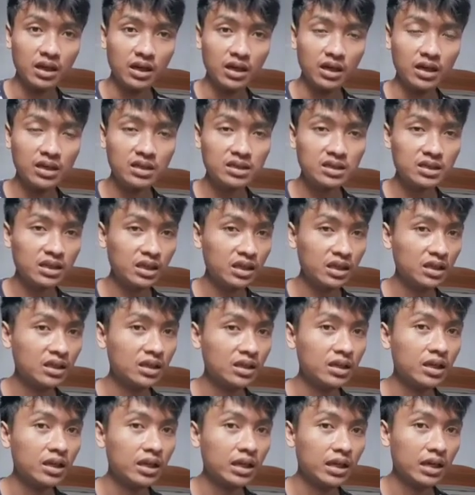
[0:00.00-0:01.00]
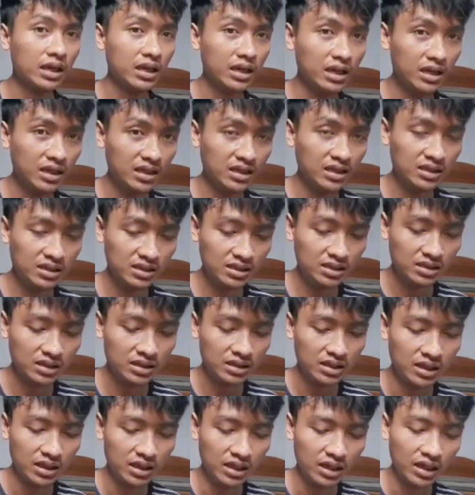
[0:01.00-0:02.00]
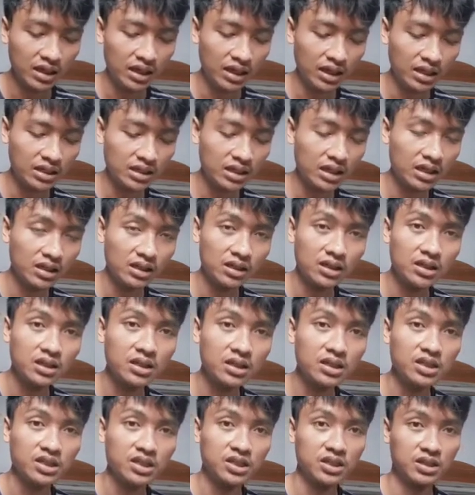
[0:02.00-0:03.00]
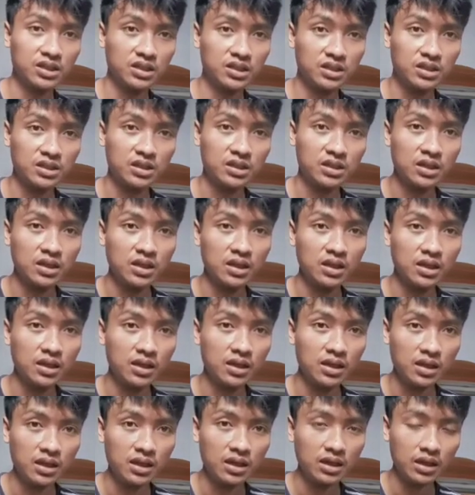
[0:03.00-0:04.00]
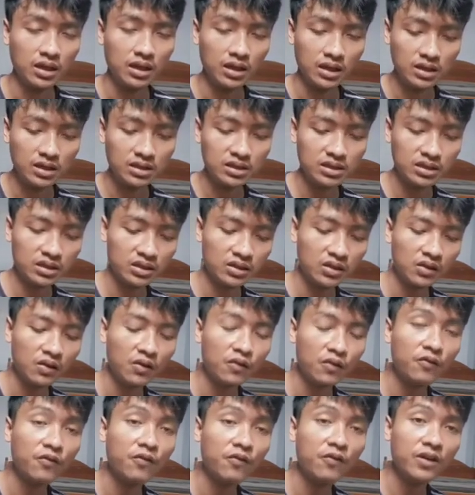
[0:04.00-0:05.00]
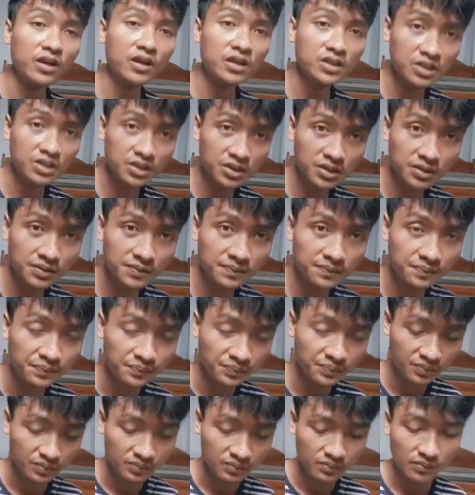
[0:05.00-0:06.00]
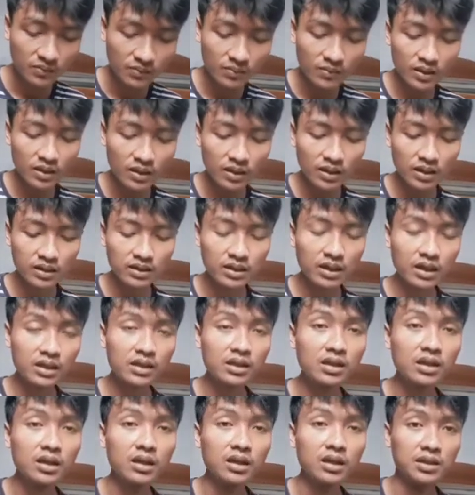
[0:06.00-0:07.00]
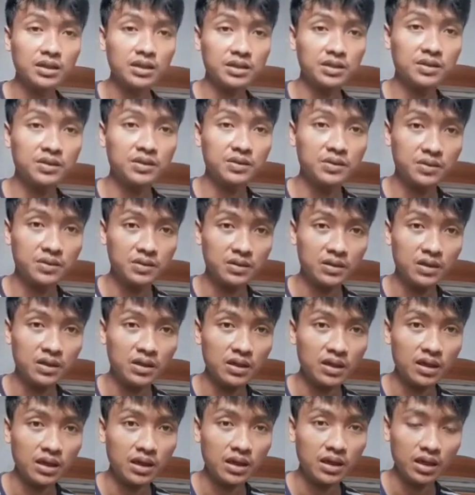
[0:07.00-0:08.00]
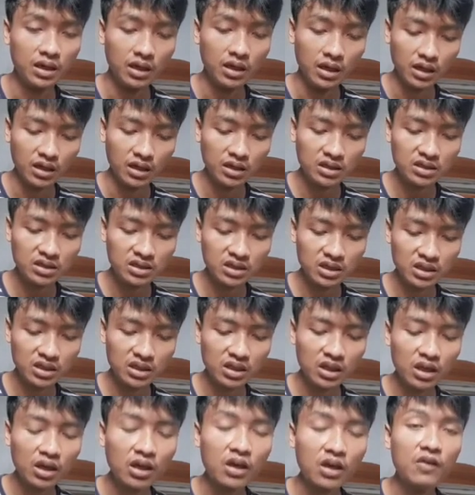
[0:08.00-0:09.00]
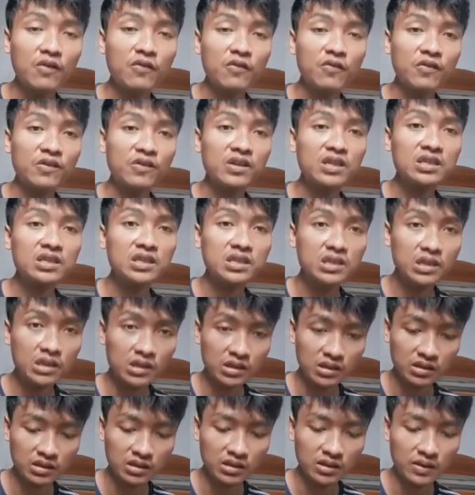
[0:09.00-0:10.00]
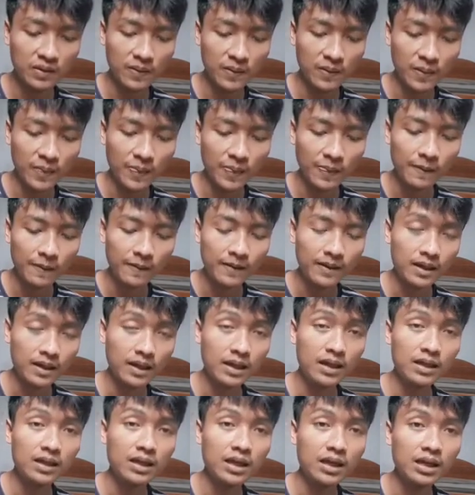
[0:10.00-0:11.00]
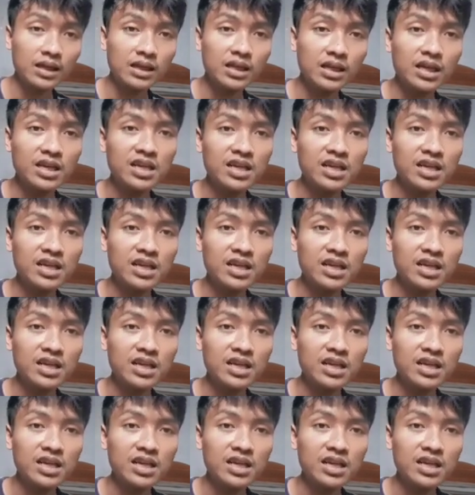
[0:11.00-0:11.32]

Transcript: as in his, and then sh as in fashion, and then z as in vision, and then